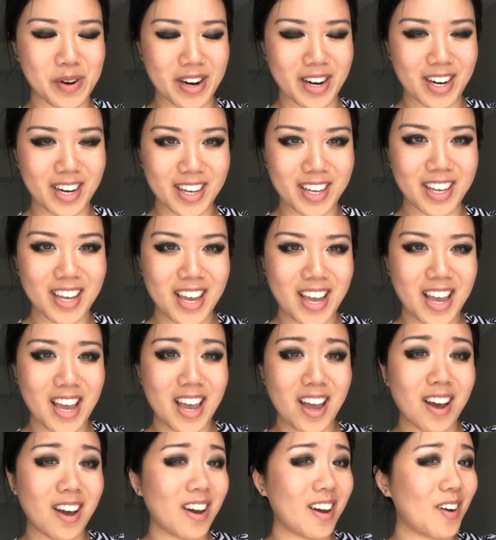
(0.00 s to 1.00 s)
work
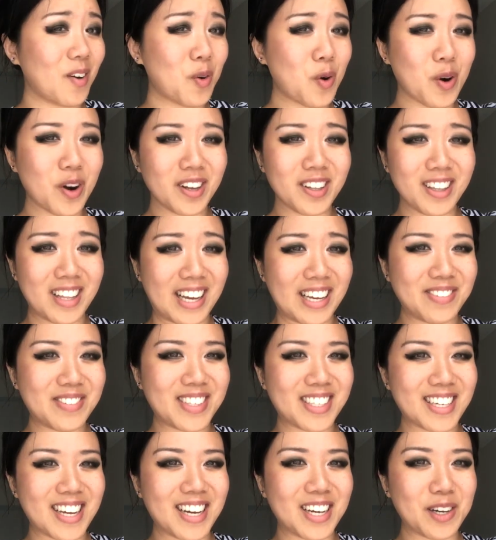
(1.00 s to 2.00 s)
or
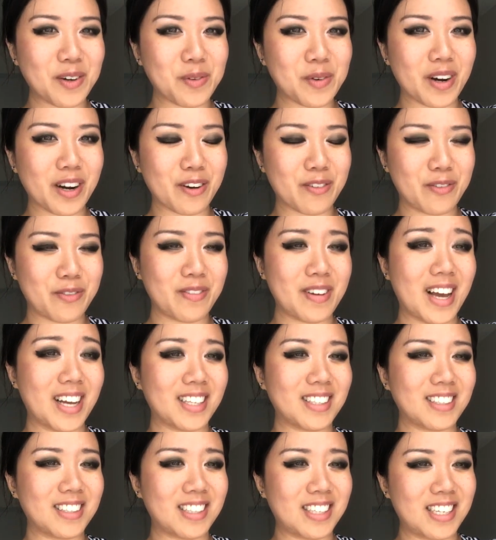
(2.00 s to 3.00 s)
lifestyle work
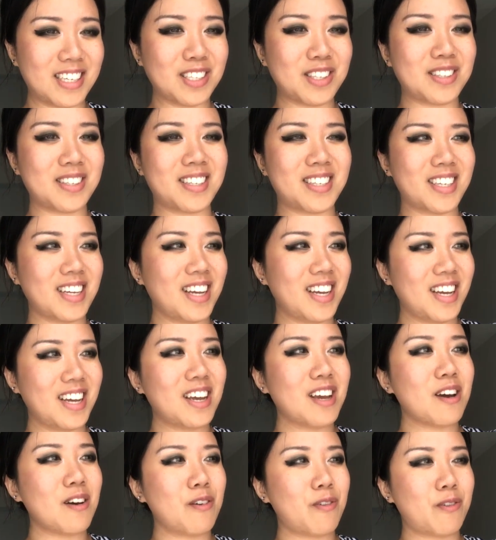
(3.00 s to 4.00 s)
at least
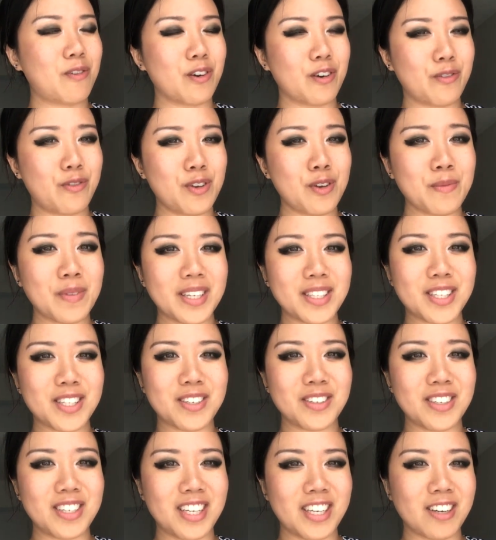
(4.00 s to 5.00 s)
for a few
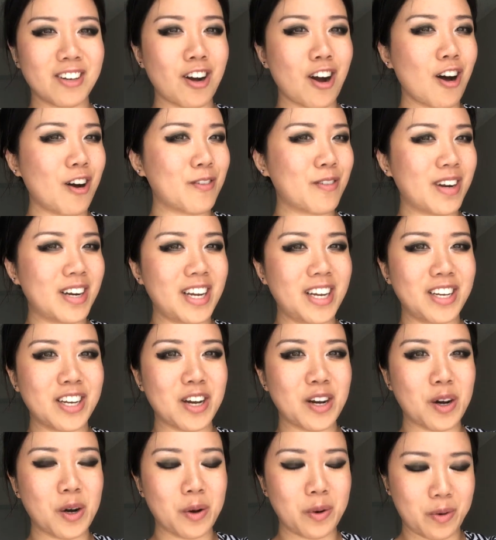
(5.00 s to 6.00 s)
months to a year already
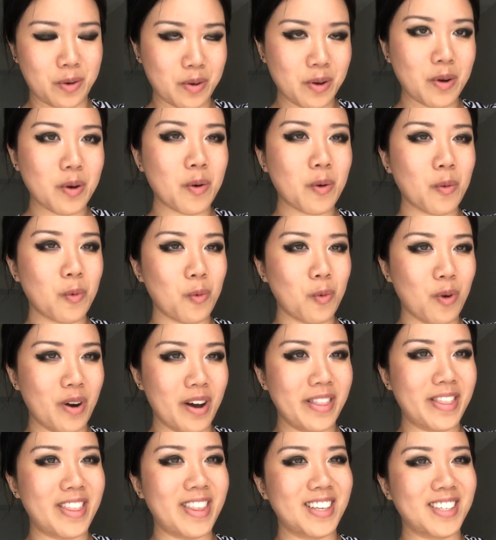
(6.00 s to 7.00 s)
know
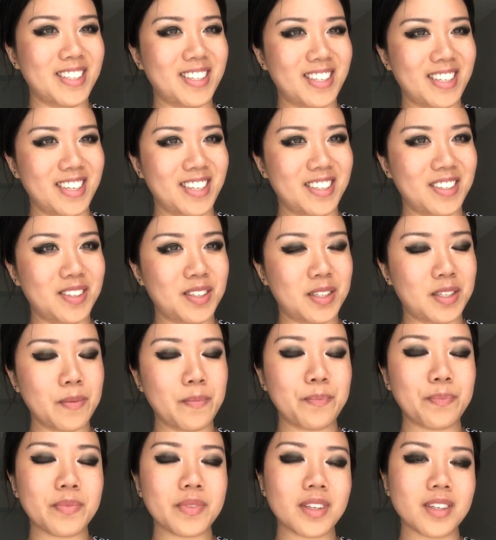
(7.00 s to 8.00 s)
what this is.
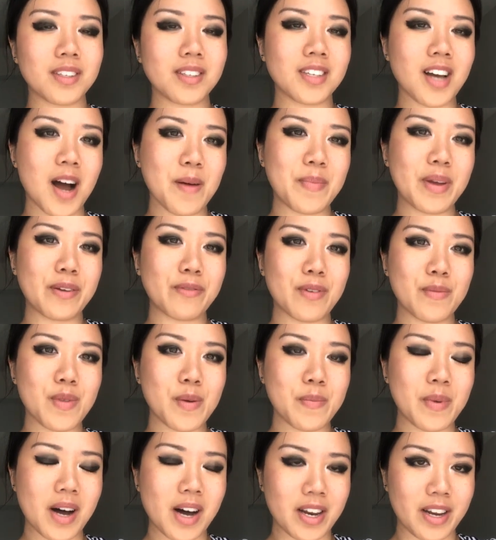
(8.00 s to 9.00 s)
Topping from
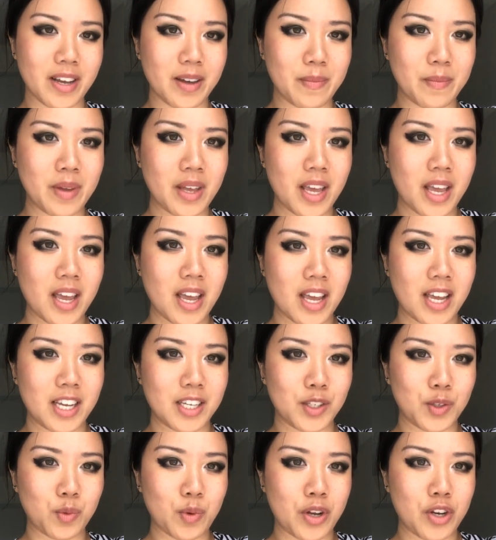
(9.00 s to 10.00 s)
the bottom
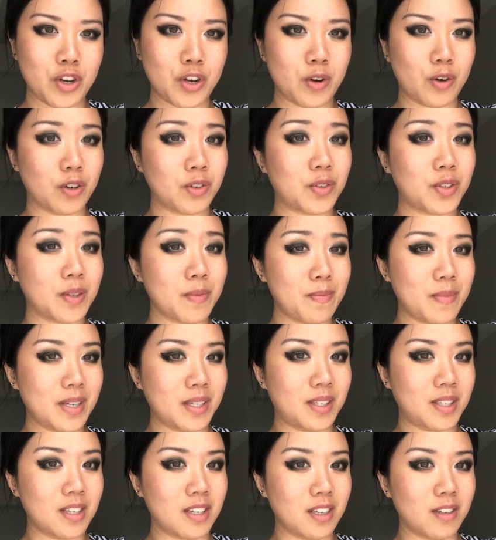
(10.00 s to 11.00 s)
is when your
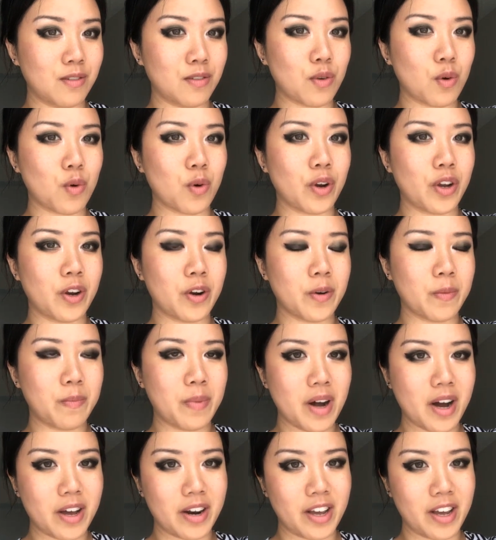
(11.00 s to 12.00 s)
submissive or your
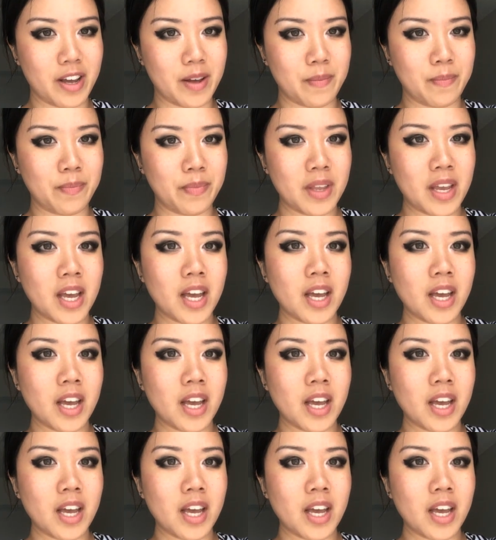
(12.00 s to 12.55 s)
bottom